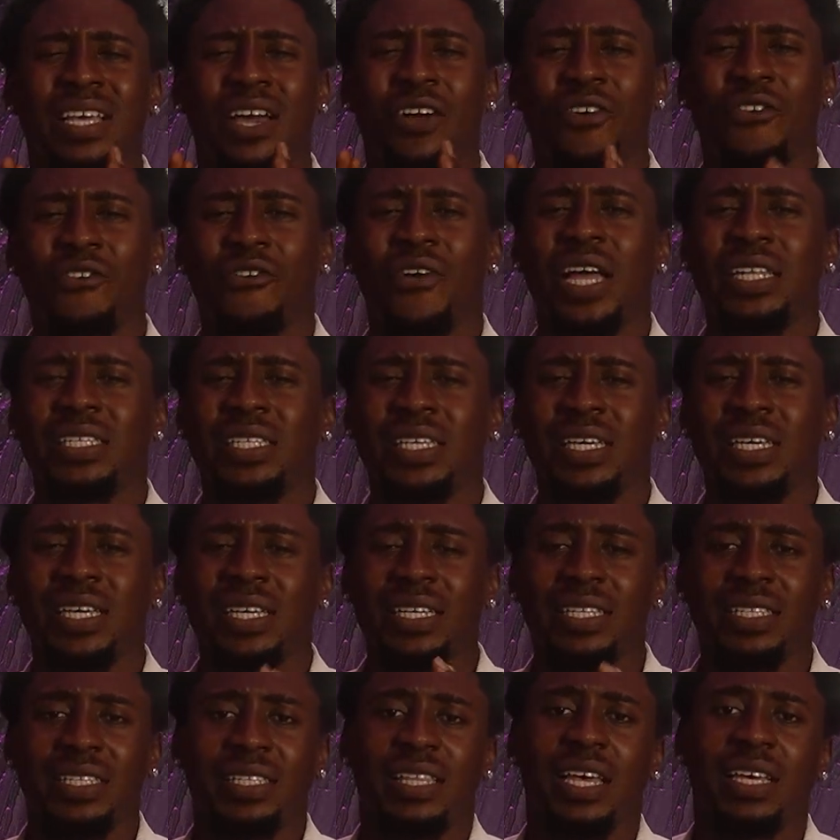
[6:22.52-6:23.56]
ready,
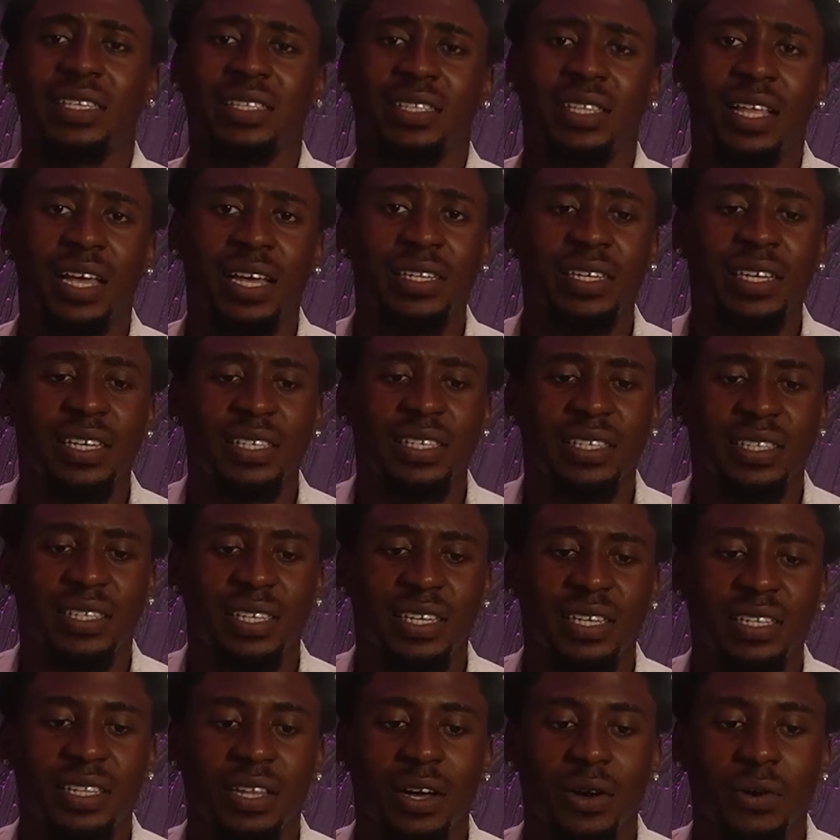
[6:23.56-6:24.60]
tested
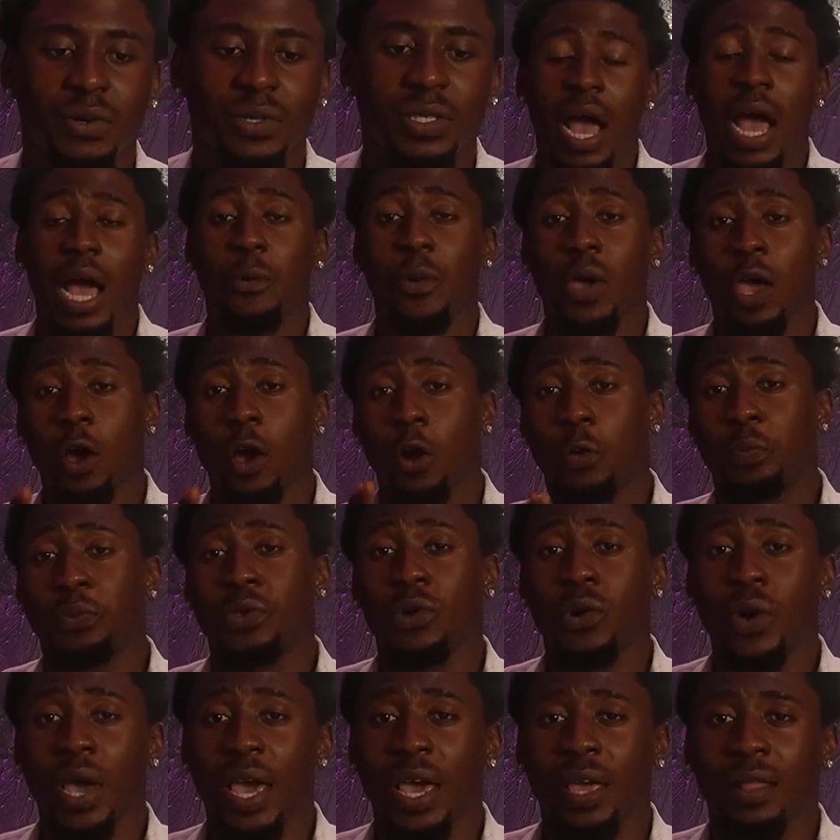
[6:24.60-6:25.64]
signals and will help
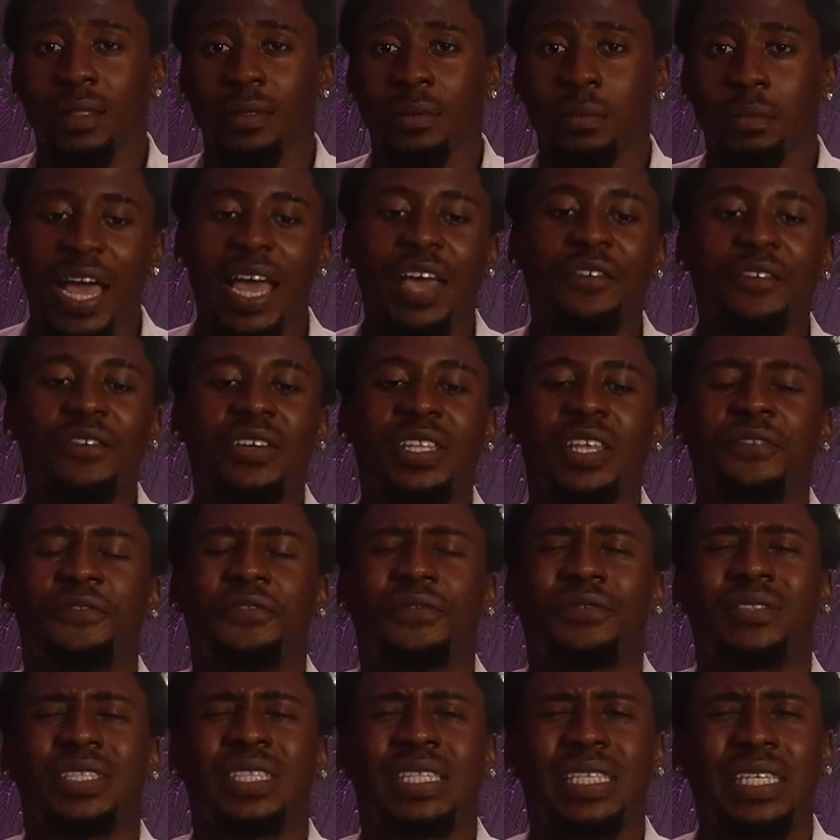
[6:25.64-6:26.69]
you earn, even if
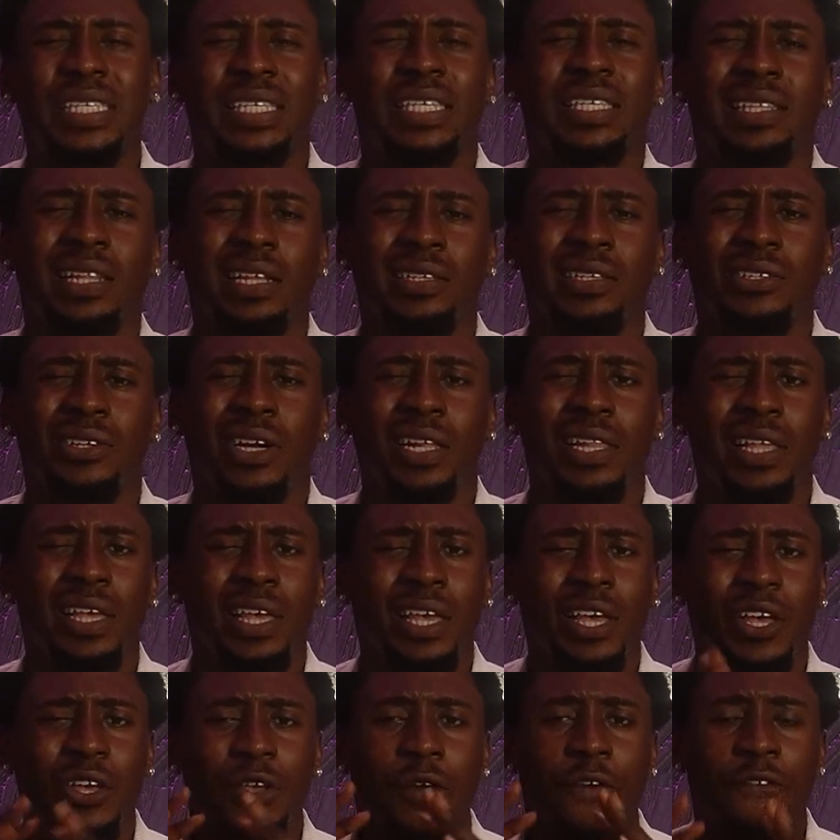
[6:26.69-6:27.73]
this is literally
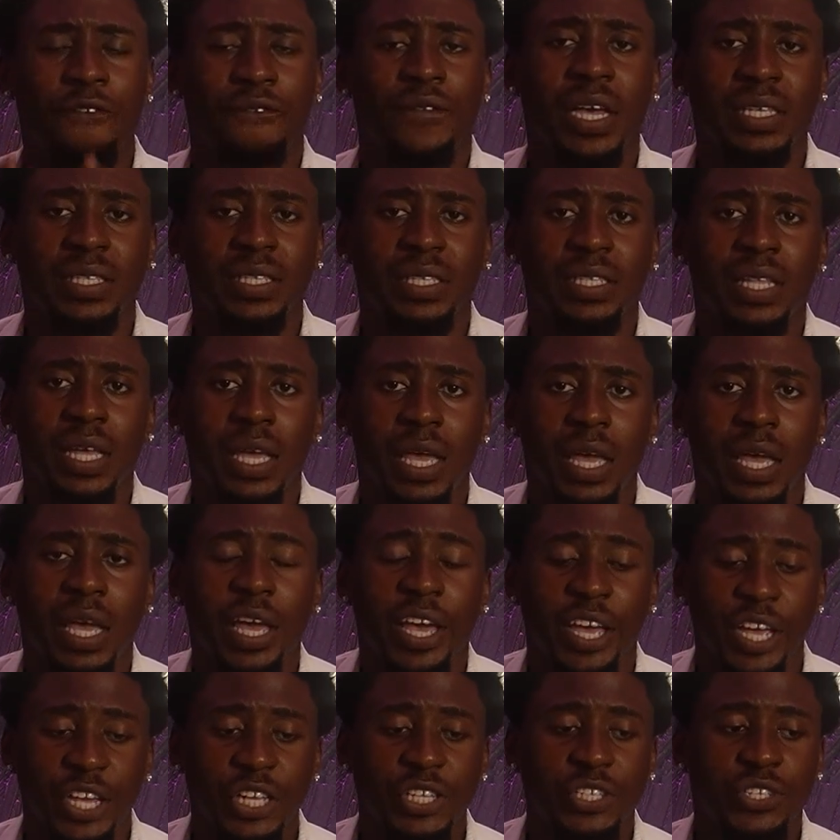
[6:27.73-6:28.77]
your first day
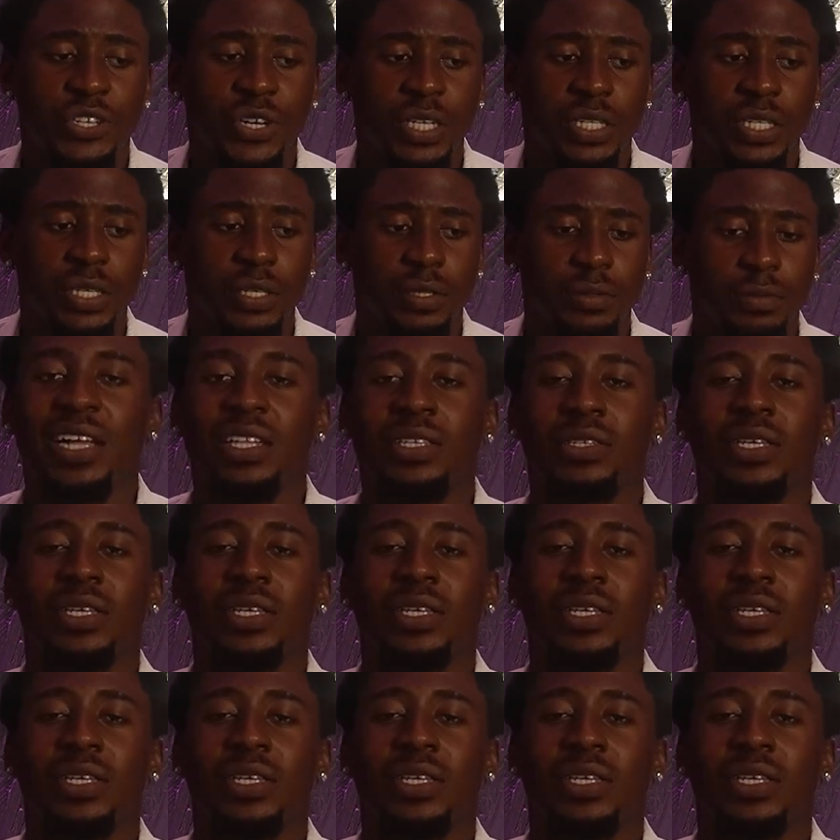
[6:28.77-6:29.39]
in trading.